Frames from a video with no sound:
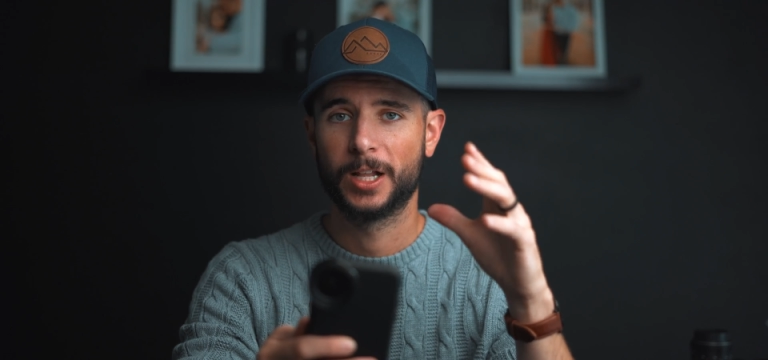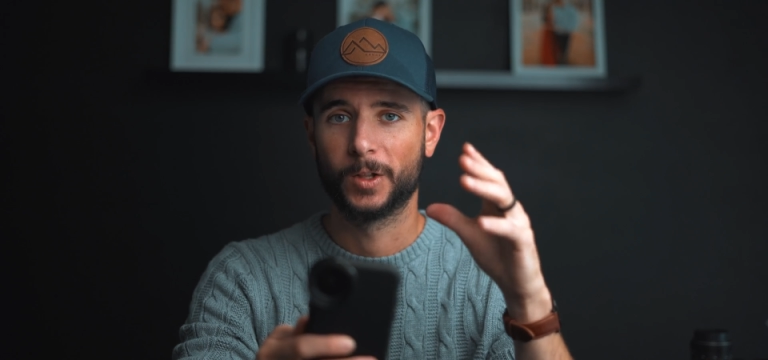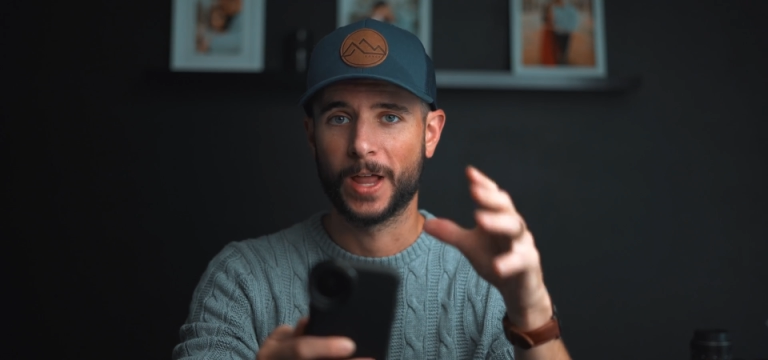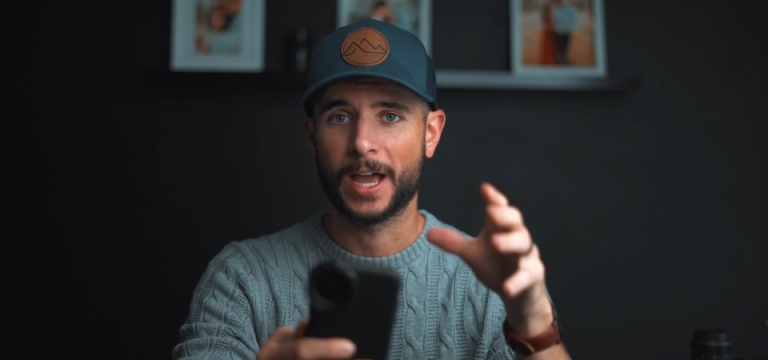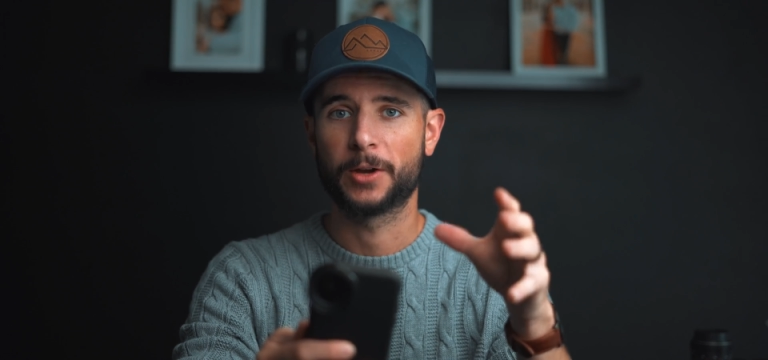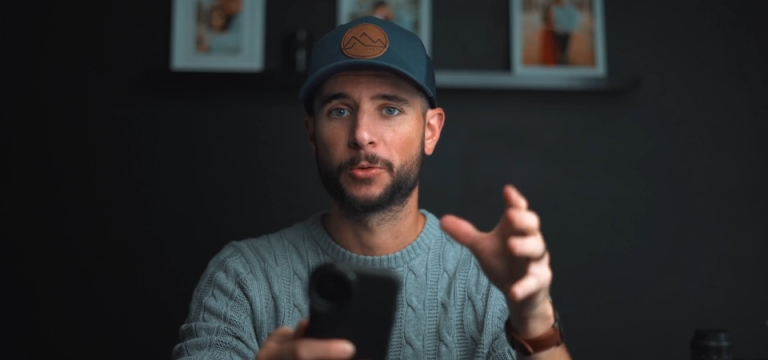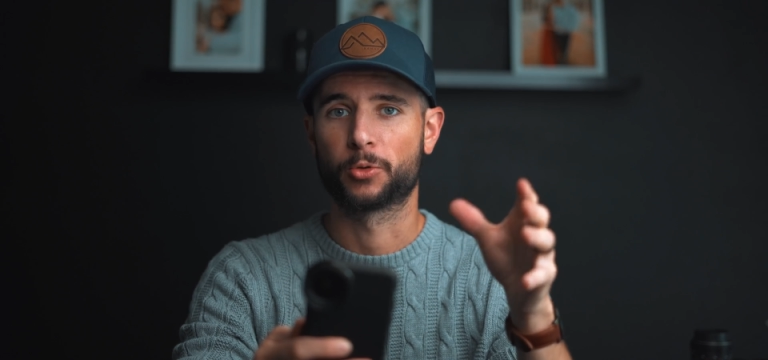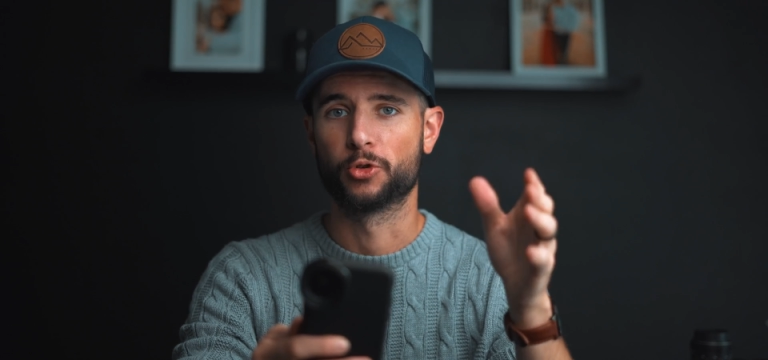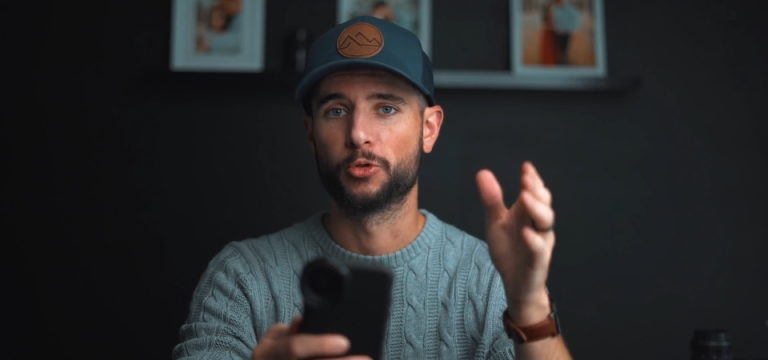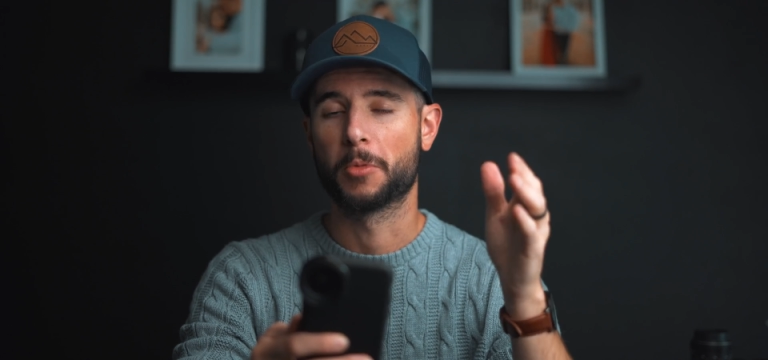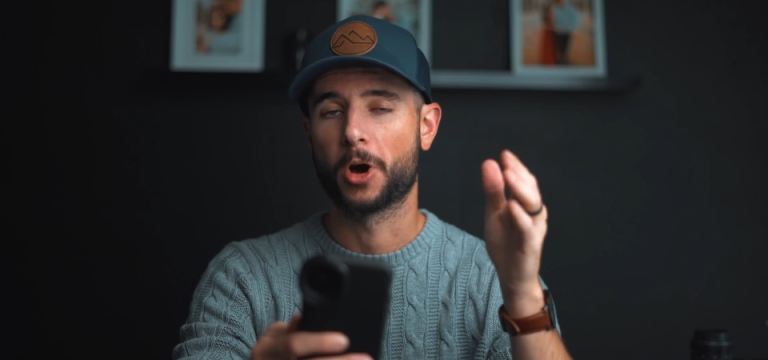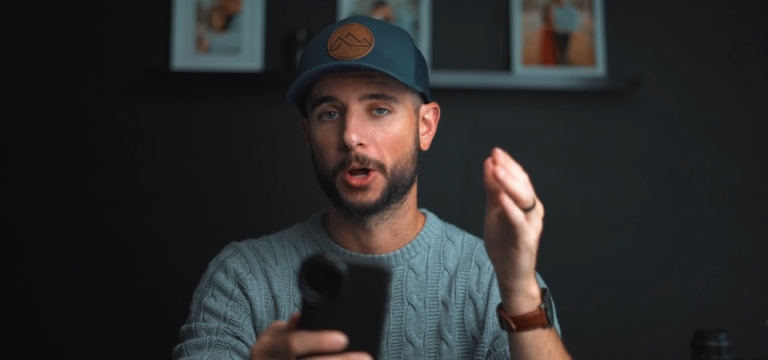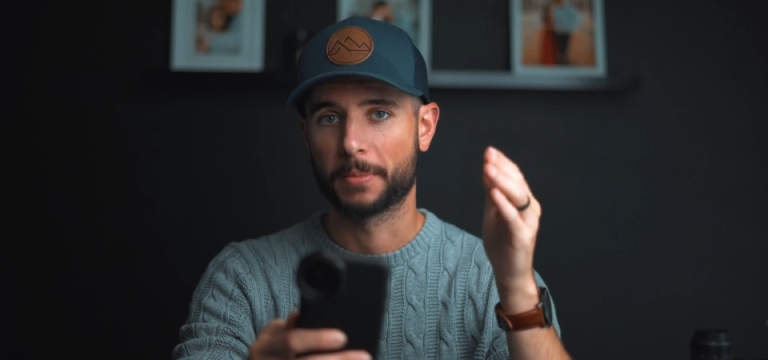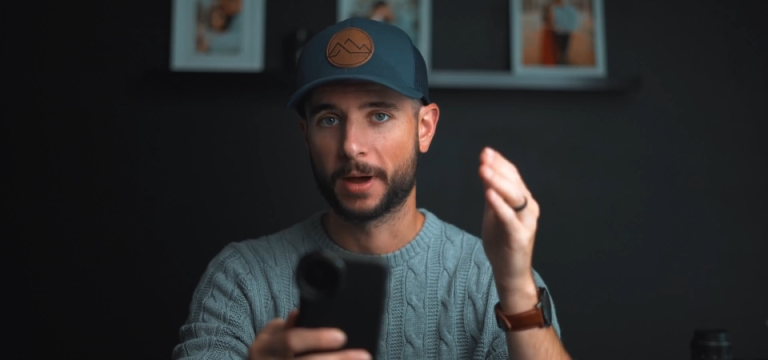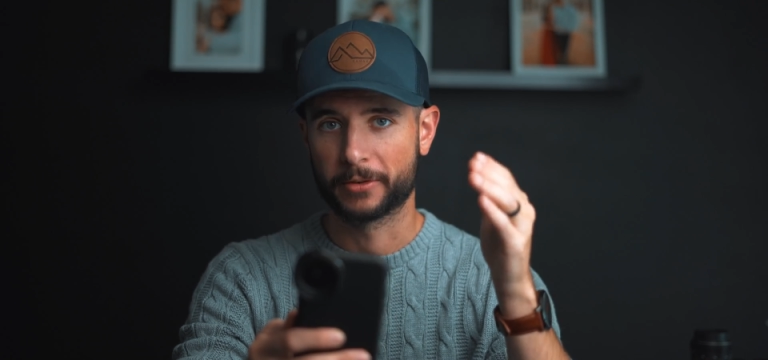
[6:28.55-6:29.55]

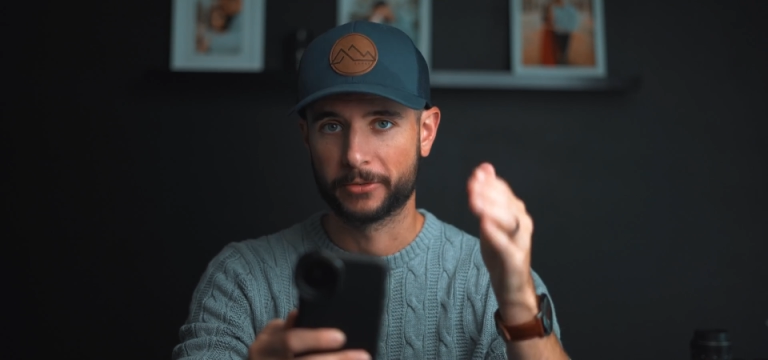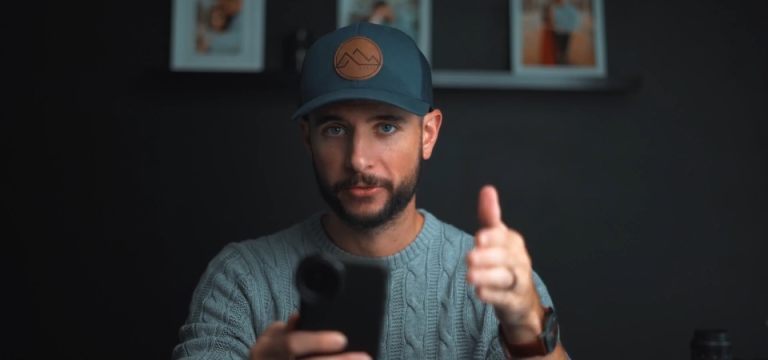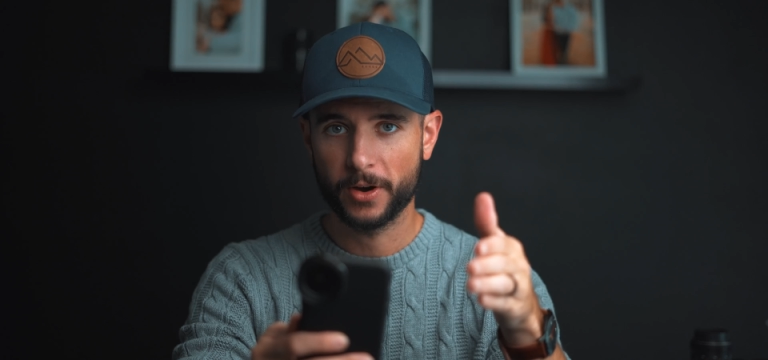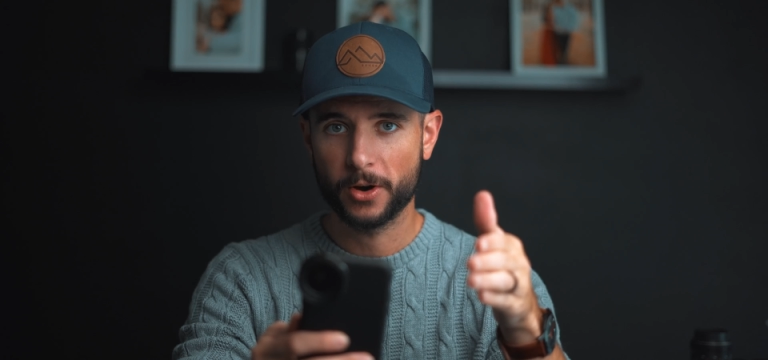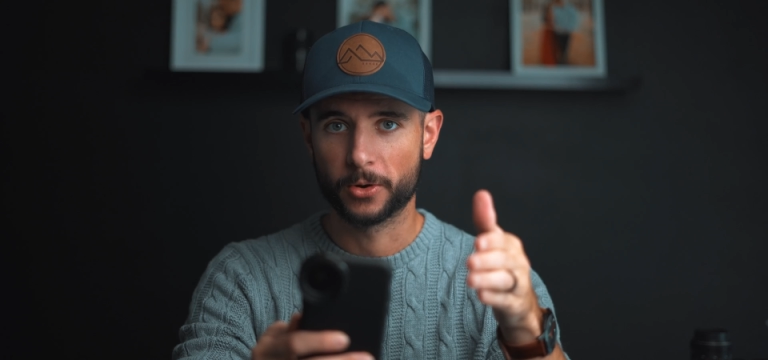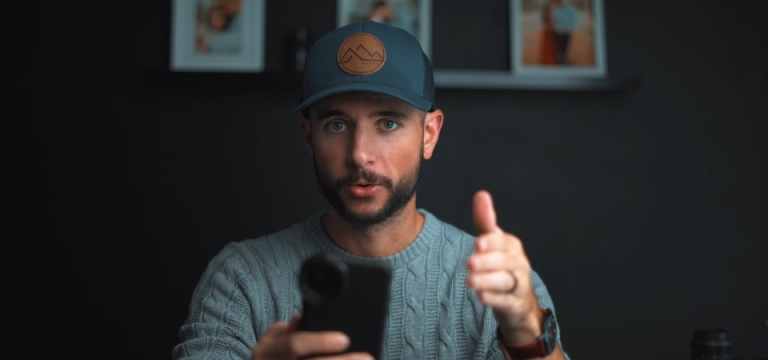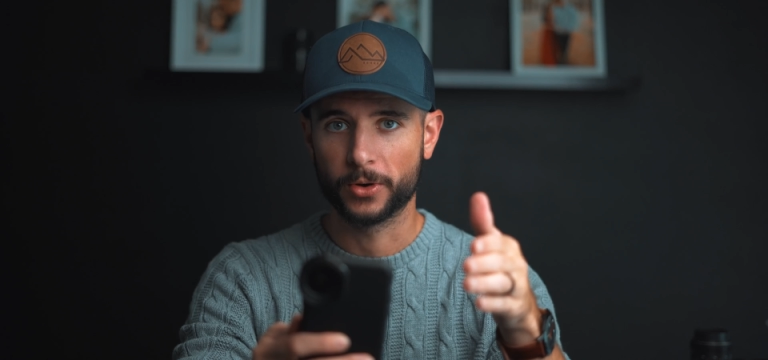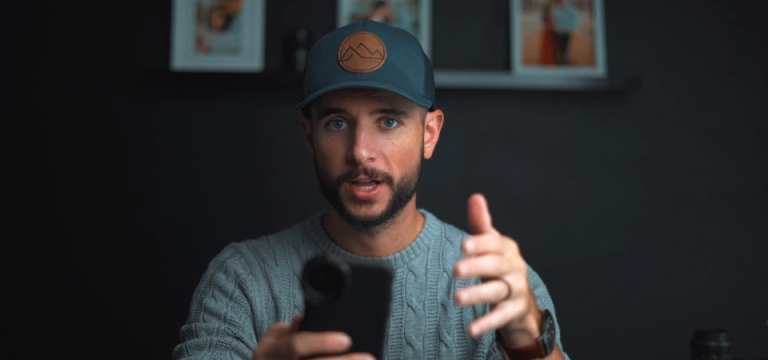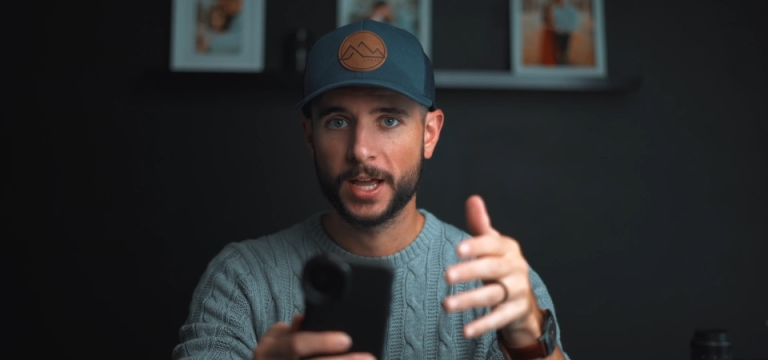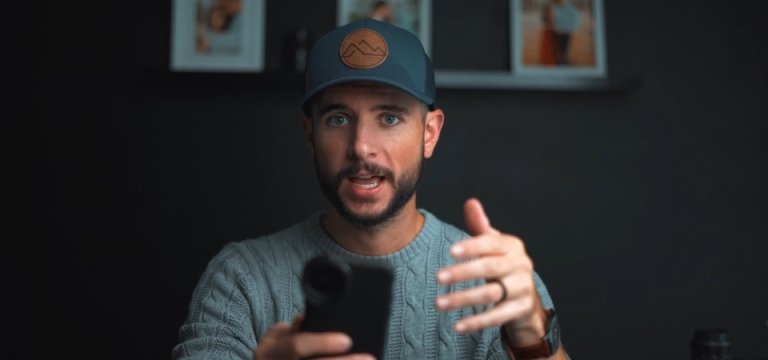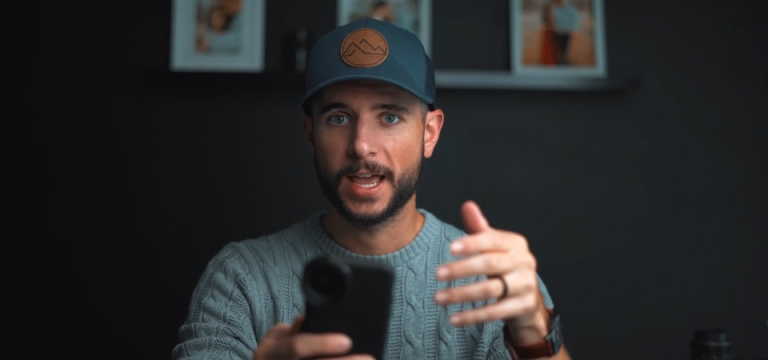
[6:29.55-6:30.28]
Lightroom on my phone.